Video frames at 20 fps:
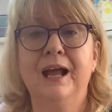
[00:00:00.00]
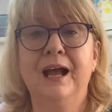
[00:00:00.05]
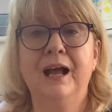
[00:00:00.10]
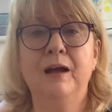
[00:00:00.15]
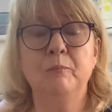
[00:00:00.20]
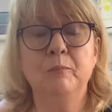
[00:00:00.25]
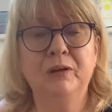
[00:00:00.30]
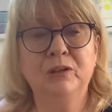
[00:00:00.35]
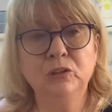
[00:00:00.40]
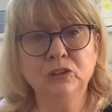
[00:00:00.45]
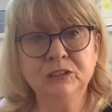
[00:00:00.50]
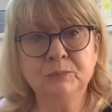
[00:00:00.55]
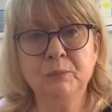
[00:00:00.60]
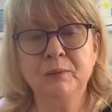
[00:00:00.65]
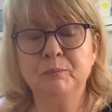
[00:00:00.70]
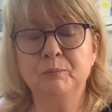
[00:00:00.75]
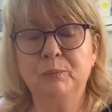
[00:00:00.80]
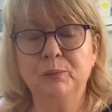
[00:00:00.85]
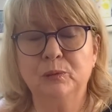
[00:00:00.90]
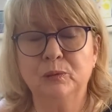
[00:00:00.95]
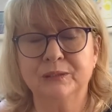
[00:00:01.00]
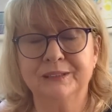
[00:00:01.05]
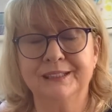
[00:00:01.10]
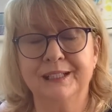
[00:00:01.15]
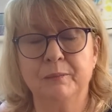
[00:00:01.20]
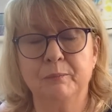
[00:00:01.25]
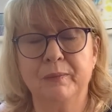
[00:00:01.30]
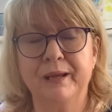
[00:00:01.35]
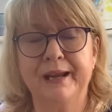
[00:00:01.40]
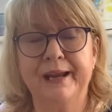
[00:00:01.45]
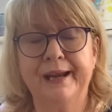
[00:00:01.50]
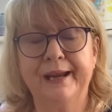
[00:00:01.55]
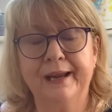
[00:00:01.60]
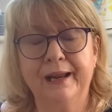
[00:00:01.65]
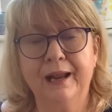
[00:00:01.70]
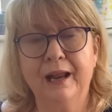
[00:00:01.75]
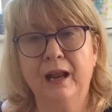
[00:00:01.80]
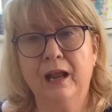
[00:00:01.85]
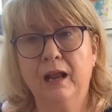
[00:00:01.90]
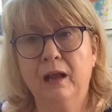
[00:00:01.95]
And my husband bought it me.
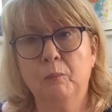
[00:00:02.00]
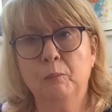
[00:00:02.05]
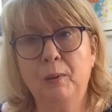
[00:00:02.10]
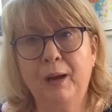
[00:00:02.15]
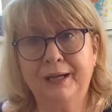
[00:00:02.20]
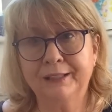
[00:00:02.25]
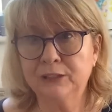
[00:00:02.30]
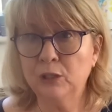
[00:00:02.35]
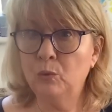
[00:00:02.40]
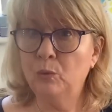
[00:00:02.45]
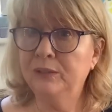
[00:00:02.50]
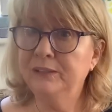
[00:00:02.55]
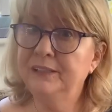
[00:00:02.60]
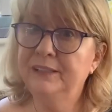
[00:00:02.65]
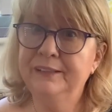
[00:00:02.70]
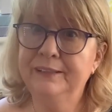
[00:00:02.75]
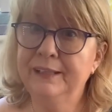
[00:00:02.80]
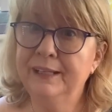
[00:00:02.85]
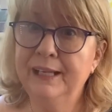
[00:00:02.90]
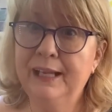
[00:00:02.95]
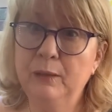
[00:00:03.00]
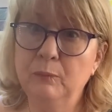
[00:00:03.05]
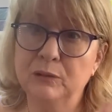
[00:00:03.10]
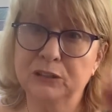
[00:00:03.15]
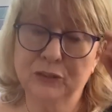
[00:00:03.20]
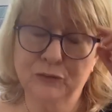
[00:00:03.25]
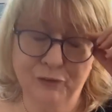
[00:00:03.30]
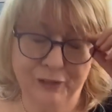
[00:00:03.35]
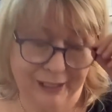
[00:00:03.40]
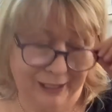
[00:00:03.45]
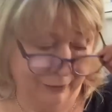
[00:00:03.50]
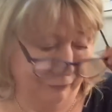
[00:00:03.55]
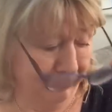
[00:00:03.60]
But I don't want you to think he was really,